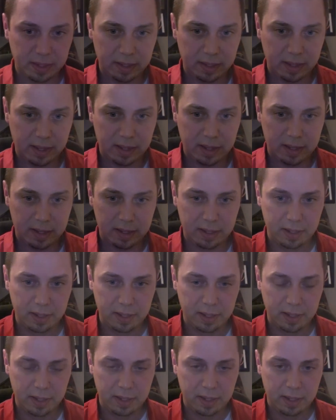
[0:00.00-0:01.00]

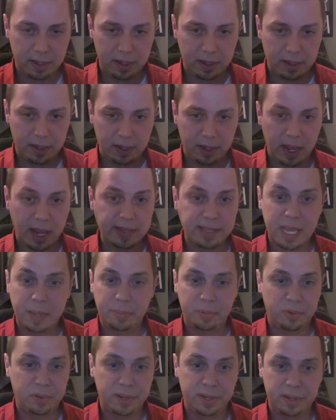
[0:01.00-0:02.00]
at
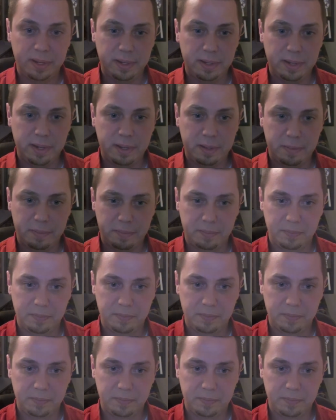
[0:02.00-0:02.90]
that point, I'm